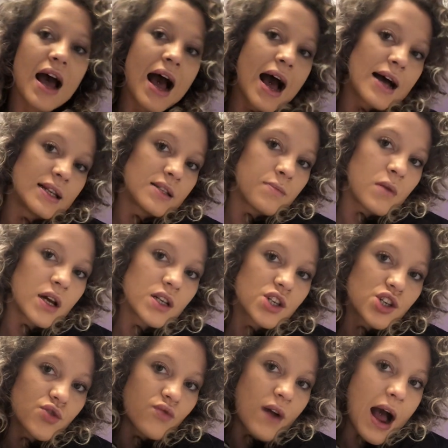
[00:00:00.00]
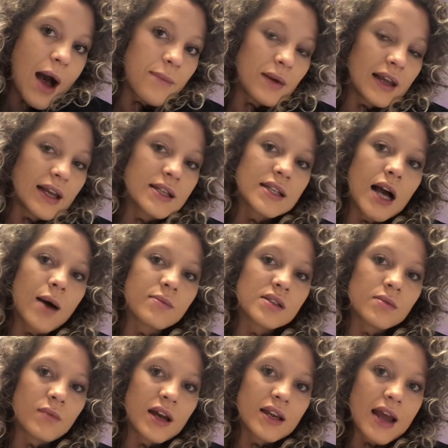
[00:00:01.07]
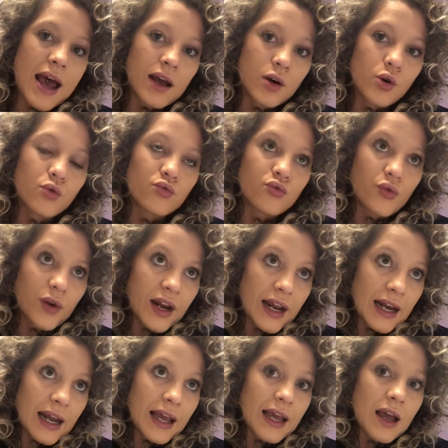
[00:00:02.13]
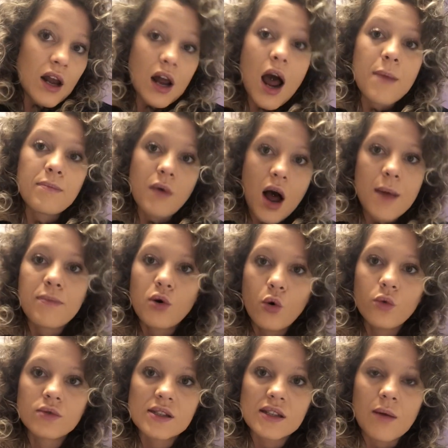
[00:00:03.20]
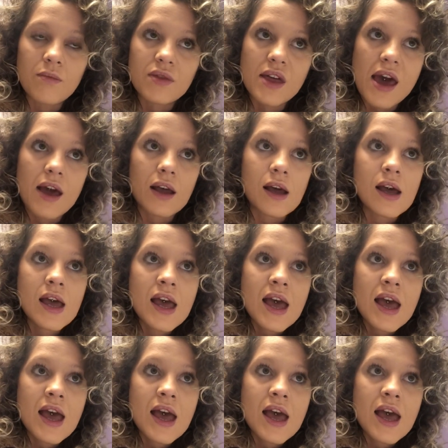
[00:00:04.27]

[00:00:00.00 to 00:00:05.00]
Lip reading: and my trap leading up to my neck really, like, I pulled something,